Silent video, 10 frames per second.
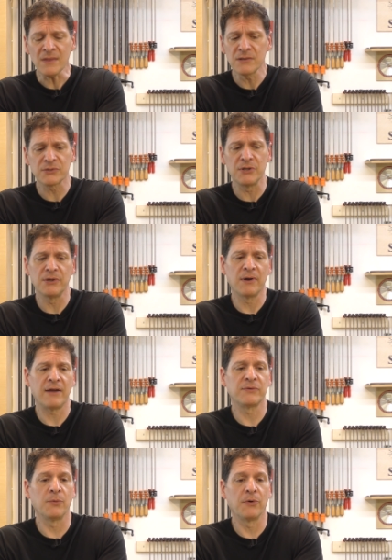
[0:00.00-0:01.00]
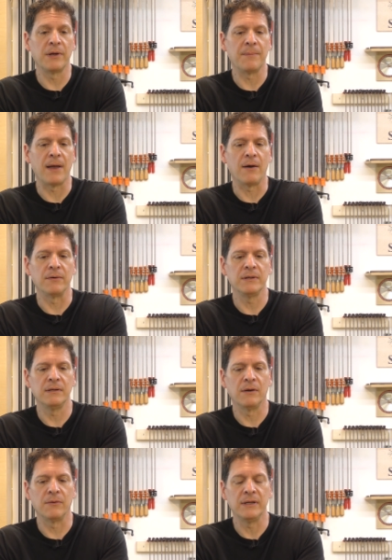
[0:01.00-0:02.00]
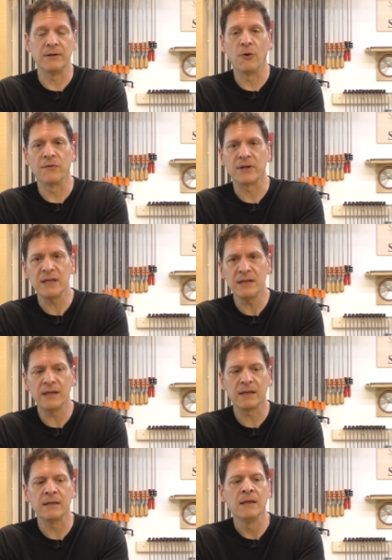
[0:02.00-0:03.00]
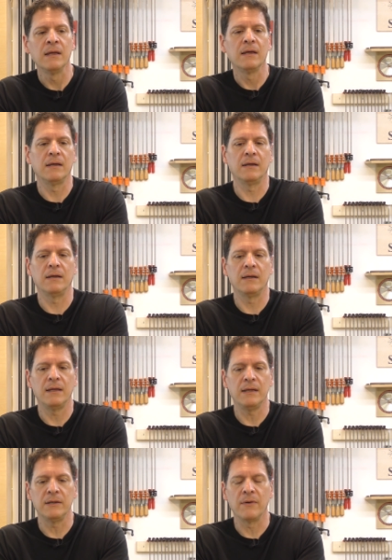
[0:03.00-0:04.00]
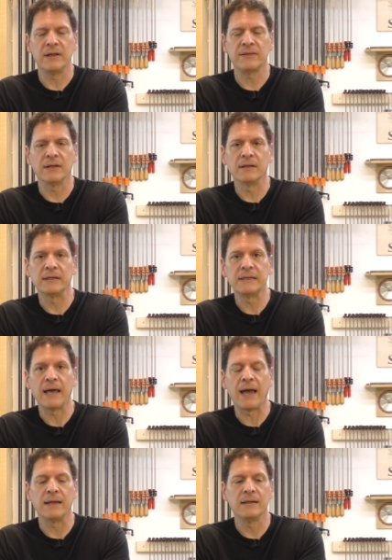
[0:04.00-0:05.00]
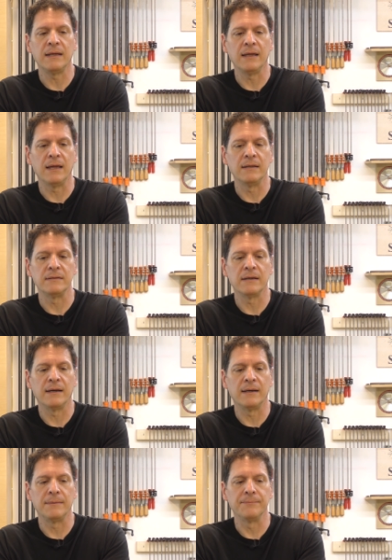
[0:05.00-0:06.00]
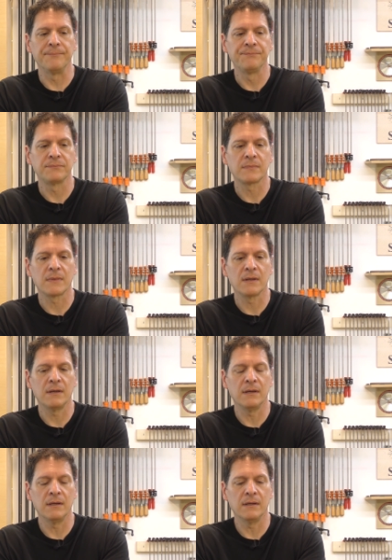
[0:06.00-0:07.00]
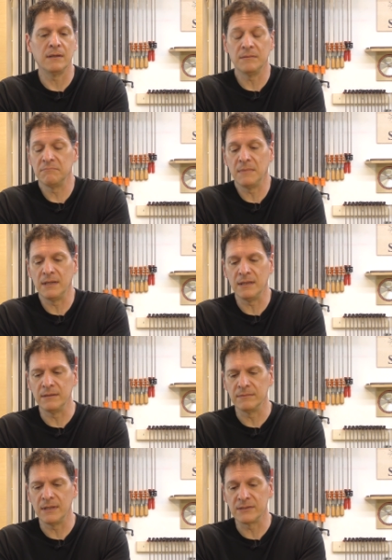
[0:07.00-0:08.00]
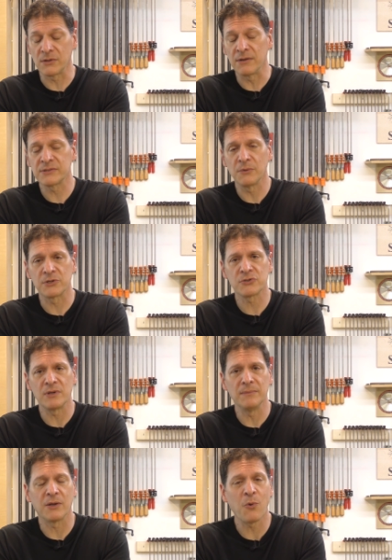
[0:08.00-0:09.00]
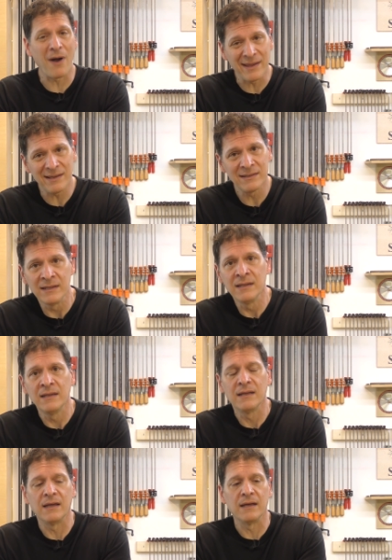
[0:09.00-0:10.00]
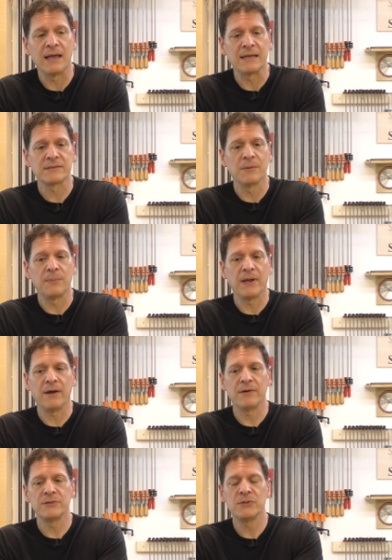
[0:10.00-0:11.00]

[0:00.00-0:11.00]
So you don't have to worry about, you know, it overheating, uh, you know, anything like that. And, um, and it's also extremely quiet. Uh, as compared